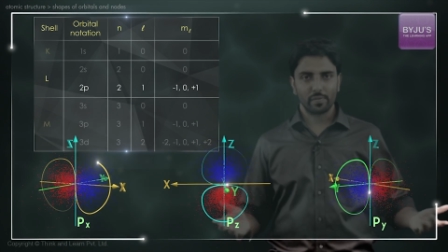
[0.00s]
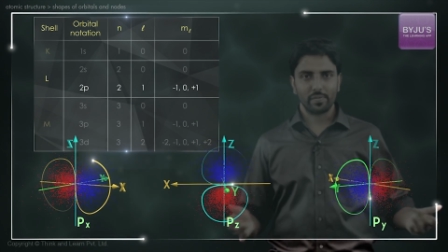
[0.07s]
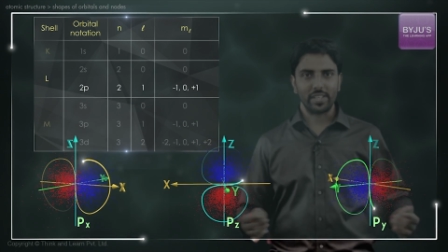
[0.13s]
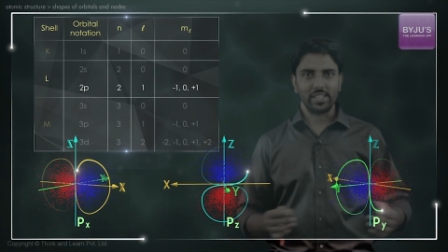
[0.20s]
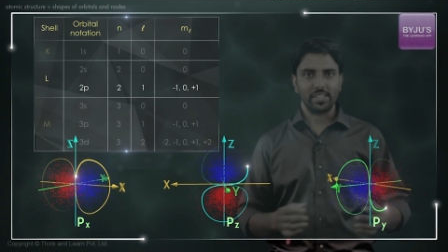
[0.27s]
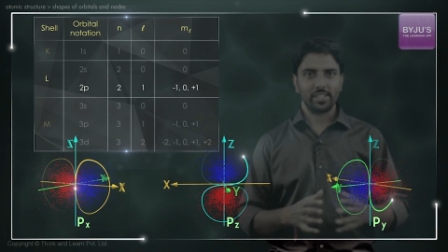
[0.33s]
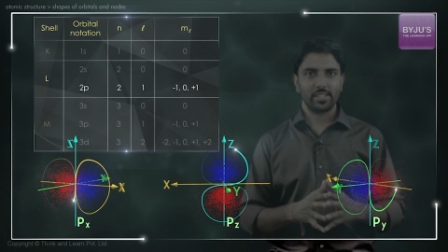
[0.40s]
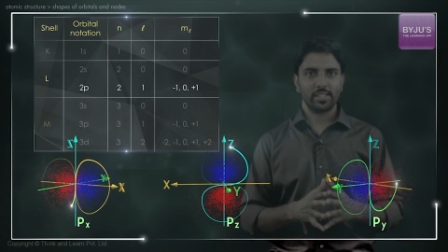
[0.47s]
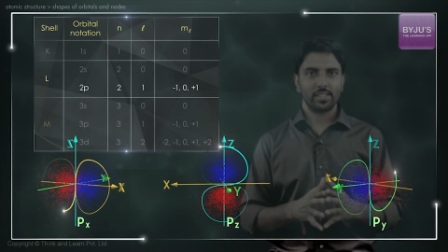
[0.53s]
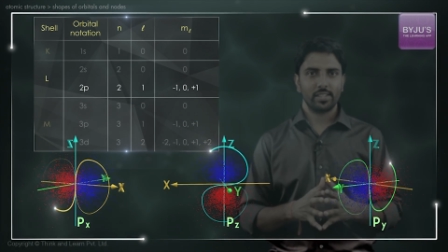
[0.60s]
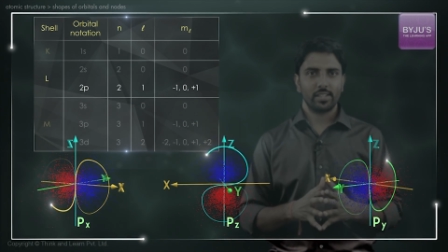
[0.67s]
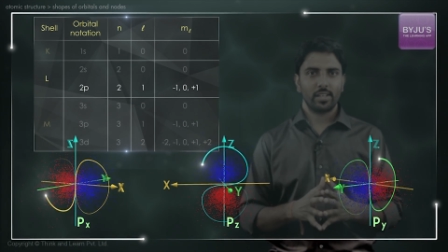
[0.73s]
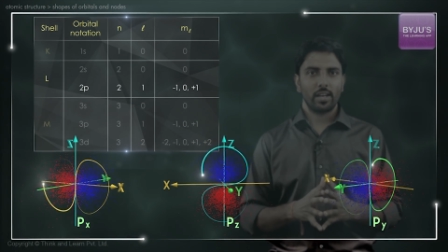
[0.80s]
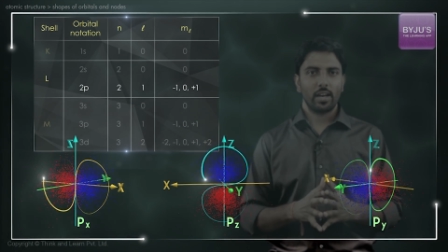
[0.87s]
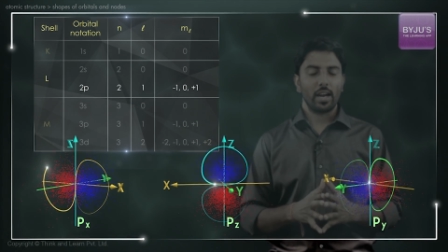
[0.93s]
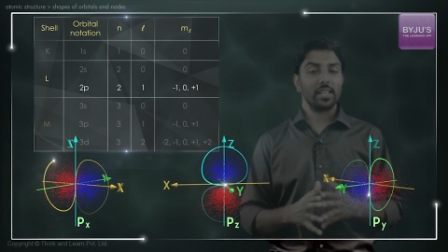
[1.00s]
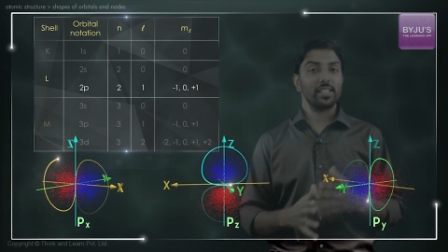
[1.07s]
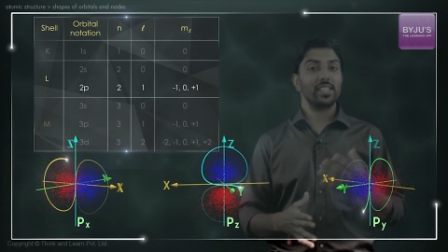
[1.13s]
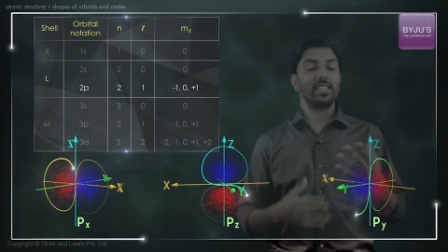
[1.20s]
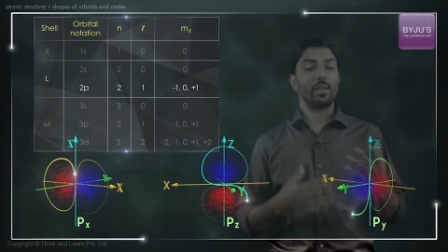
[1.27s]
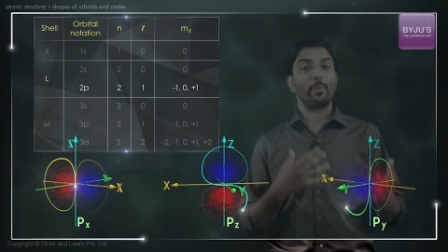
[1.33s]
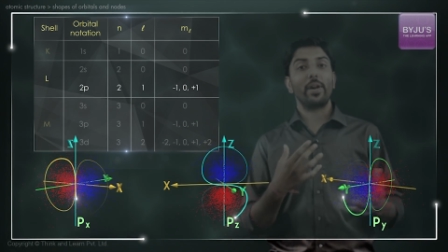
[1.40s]
of these
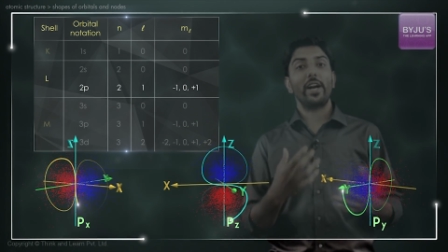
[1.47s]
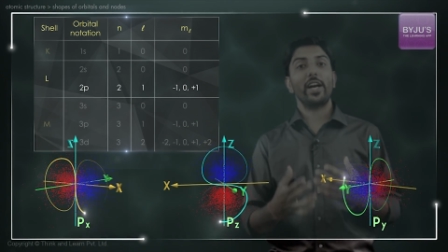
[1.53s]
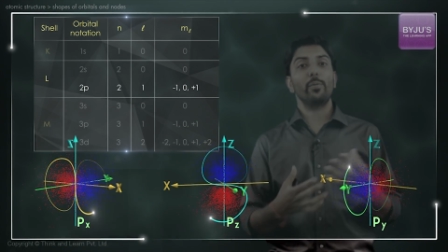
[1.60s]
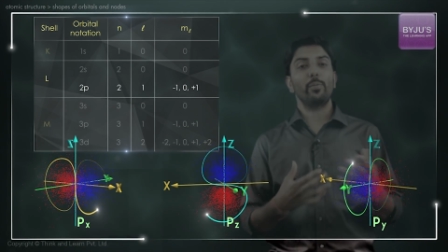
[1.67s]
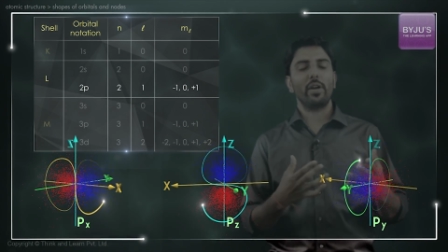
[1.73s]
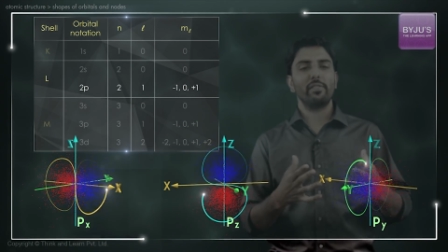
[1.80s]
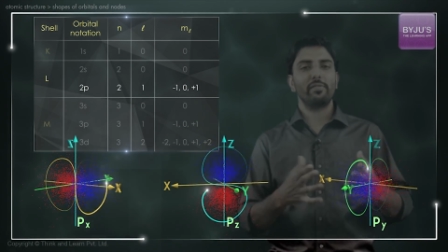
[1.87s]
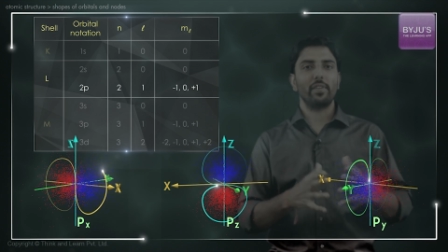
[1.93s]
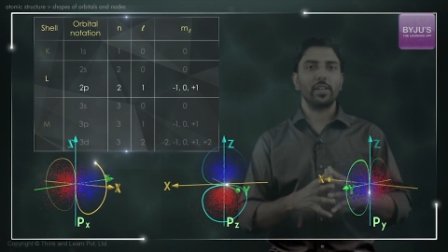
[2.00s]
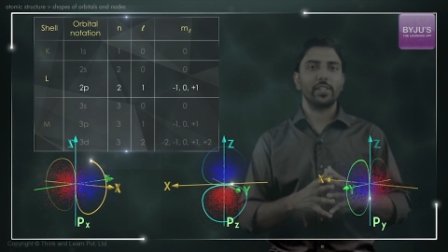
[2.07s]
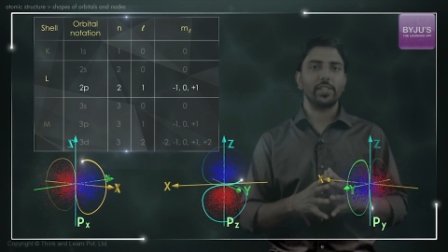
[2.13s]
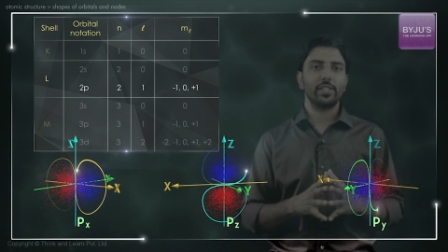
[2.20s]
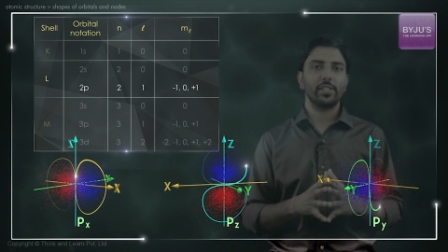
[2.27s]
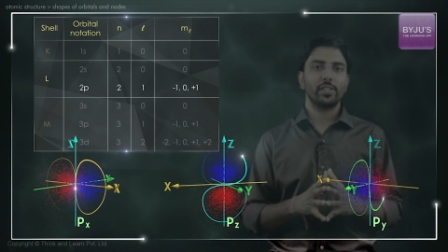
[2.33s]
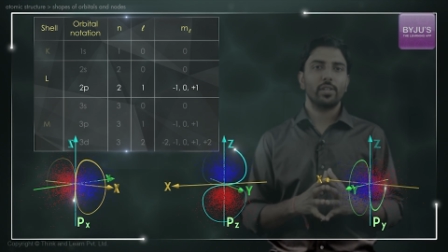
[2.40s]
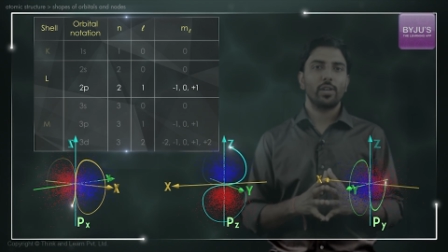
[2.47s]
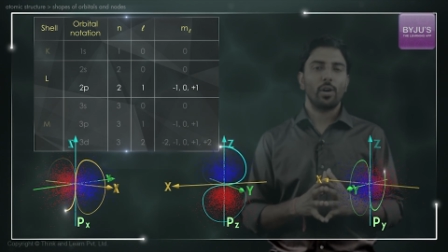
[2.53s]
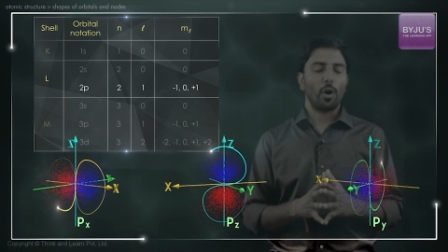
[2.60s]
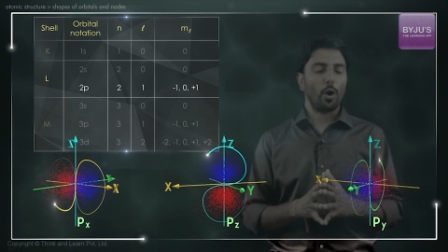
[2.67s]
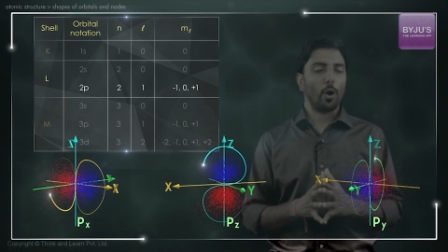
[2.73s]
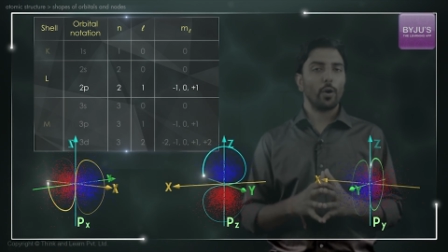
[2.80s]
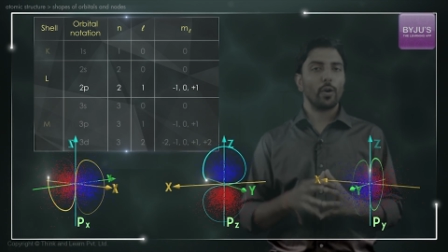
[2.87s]
is a separate wave function
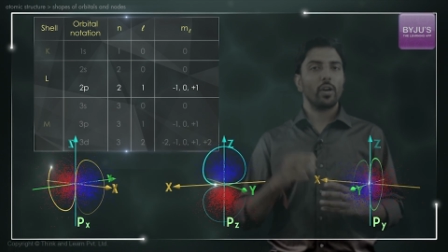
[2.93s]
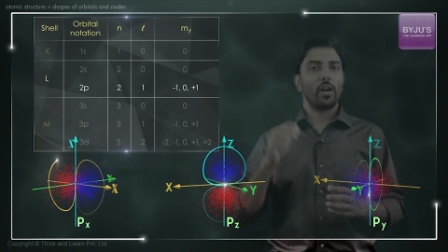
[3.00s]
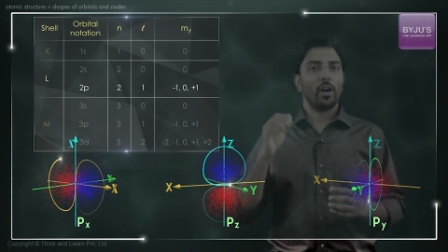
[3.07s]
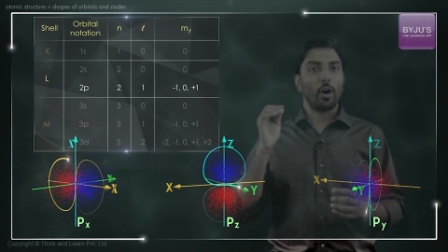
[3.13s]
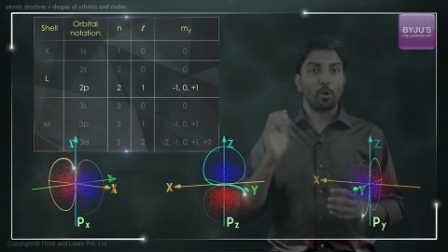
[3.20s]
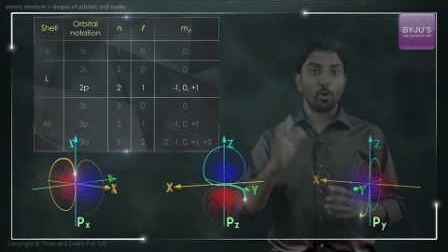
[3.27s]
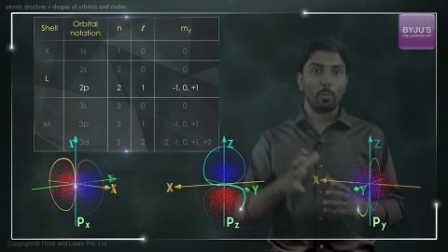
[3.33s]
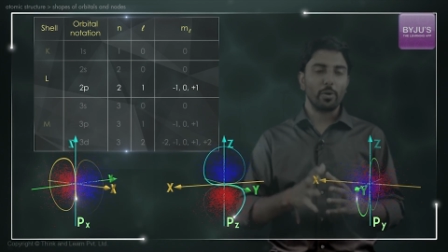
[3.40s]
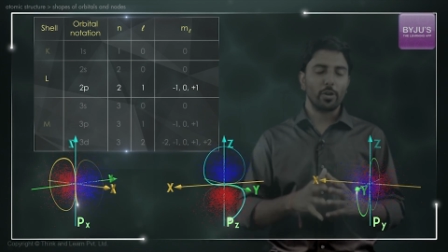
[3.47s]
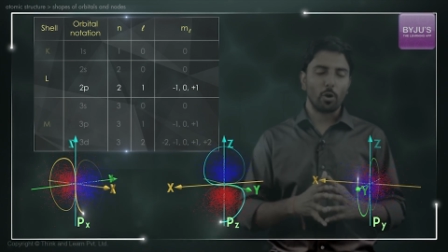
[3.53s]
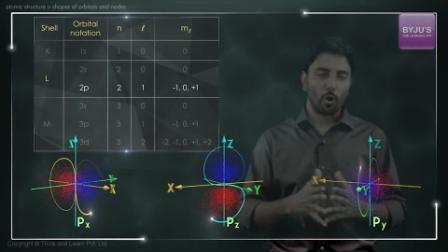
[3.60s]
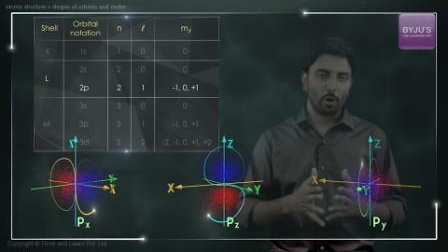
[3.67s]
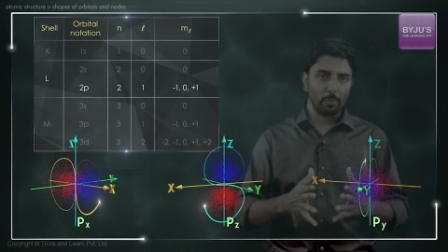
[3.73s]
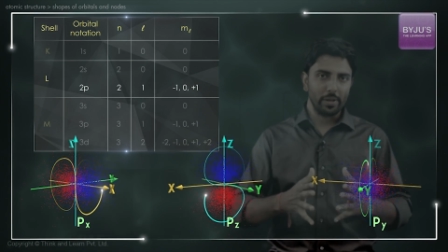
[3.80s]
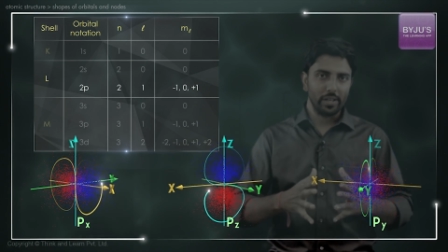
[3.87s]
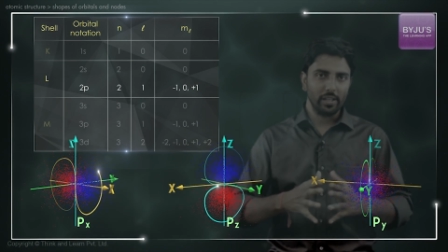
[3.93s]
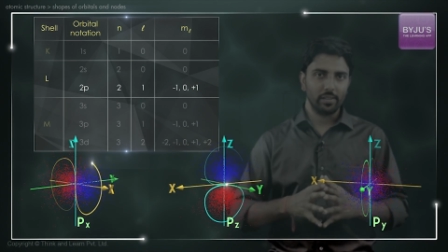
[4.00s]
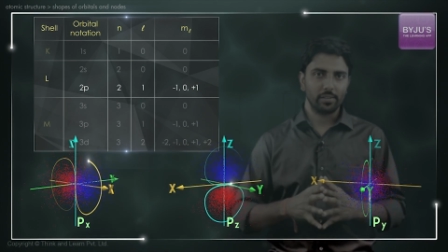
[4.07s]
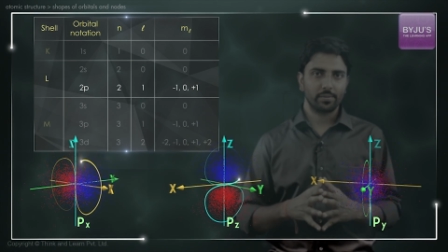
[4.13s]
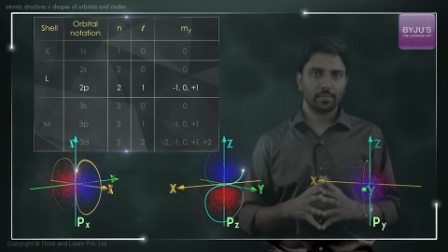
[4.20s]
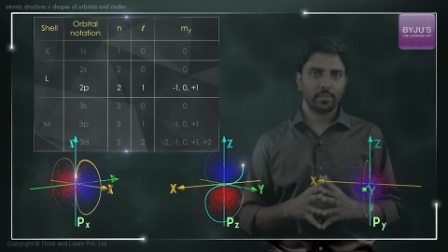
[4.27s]
or atomic orbital.